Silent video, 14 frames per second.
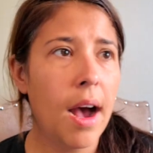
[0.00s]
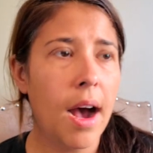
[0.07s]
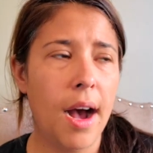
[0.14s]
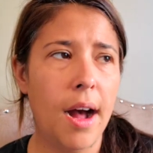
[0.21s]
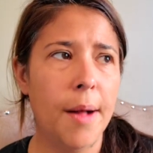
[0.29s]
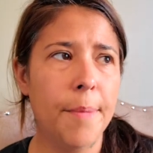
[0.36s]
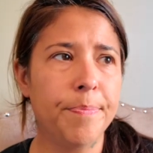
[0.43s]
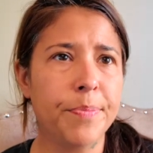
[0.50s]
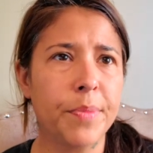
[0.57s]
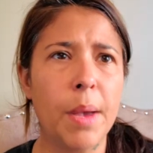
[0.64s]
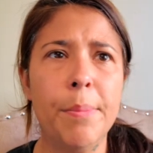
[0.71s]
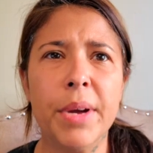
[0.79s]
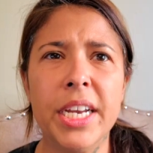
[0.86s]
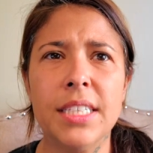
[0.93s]

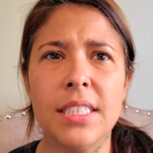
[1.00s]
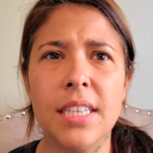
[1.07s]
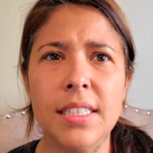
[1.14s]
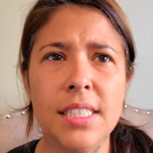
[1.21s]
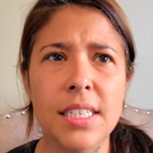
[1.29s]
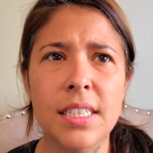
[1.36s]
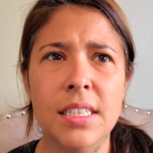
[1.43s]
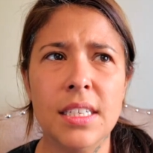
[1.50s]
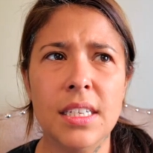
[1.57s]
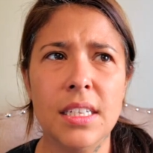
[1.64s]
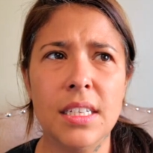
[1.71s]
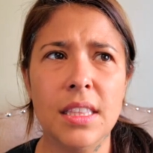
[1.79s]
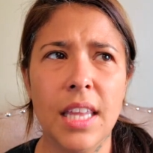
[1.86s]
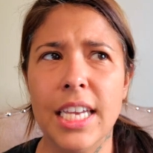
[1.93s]
But it doesn't
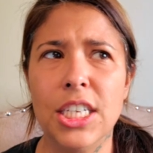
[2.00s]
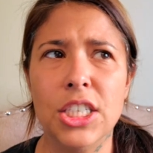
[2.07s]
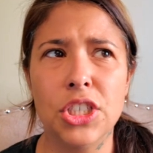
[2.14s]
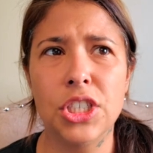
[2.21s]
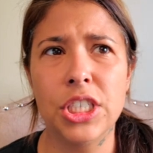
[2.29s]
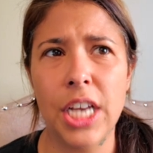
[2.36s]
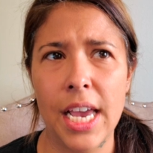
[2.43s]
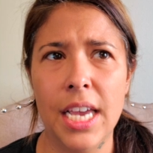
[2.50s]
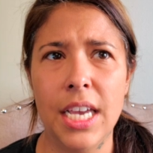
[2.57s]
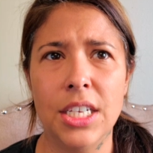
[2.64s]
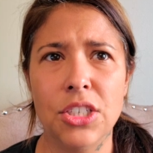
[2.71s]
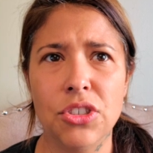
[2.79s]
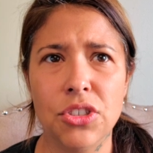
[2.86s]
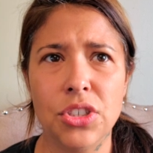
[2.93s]
like
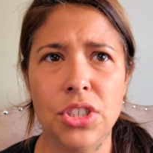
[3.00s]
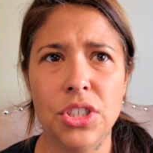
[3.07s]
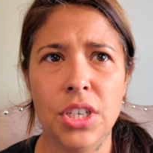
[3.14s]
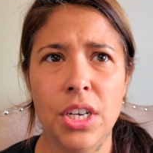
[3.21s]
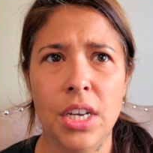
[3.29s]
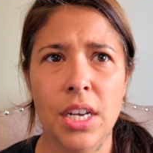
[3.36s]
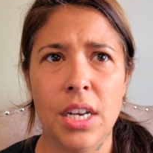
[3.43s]
change